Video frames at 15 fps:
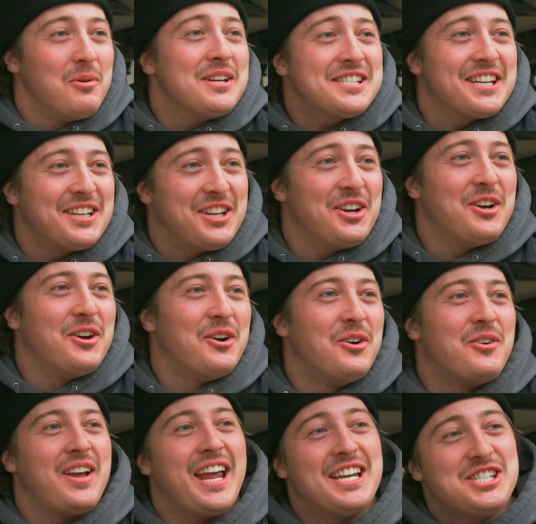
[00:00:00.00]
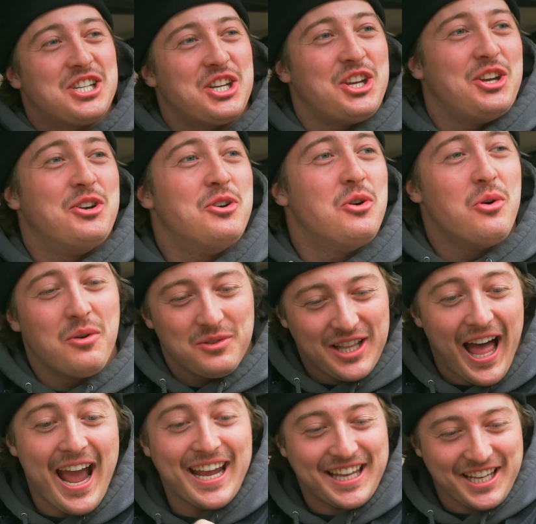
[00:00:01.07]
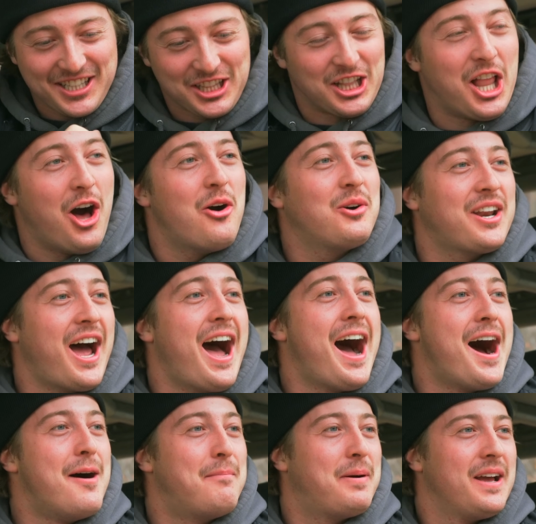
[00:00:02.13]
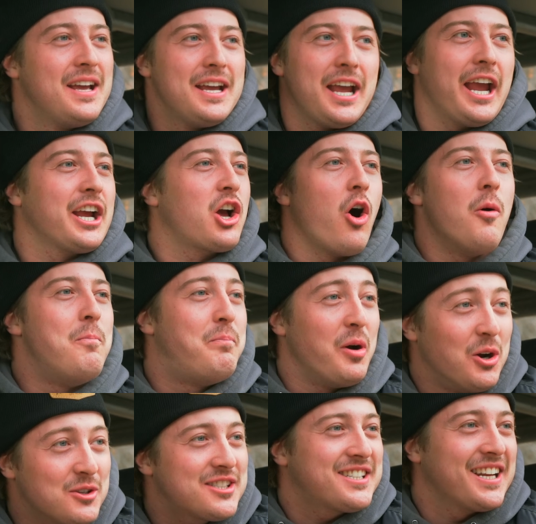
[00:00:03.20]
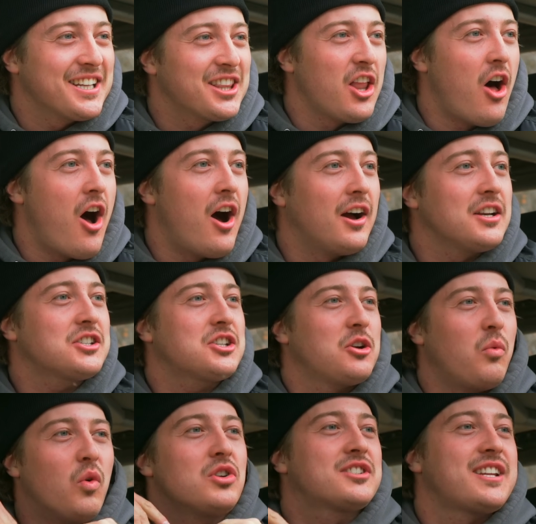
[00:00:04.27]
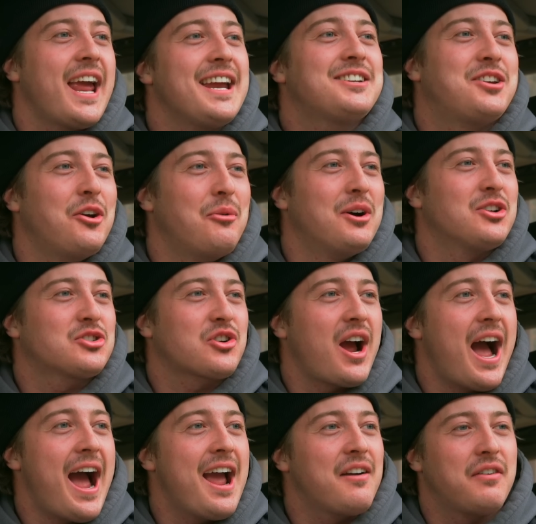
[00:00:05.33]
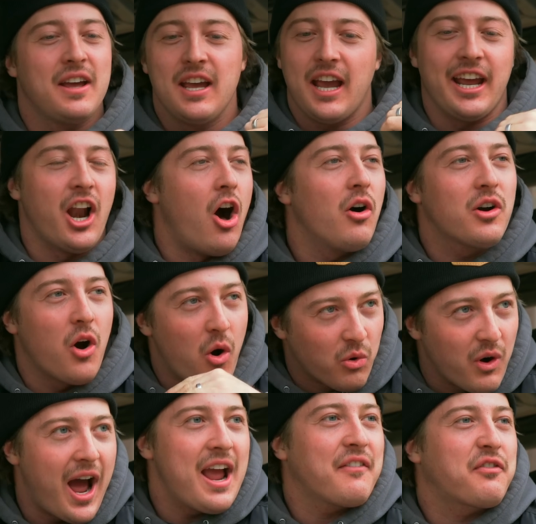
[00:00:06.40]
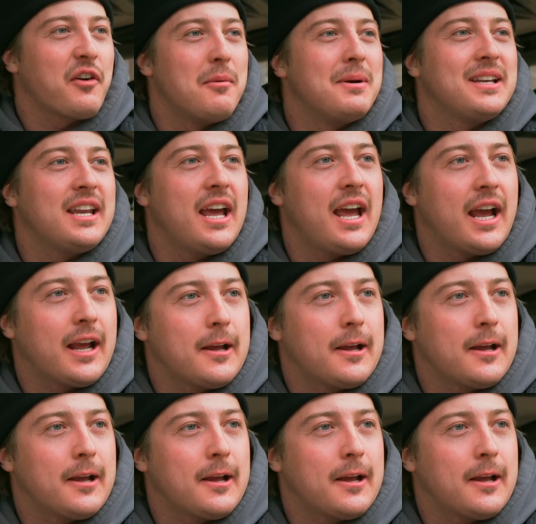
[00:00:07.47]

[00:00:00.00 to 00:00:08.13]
we should do is you like blow it up and go boosted launch. We'll stay two-wheel drive and I'll go right from a dig.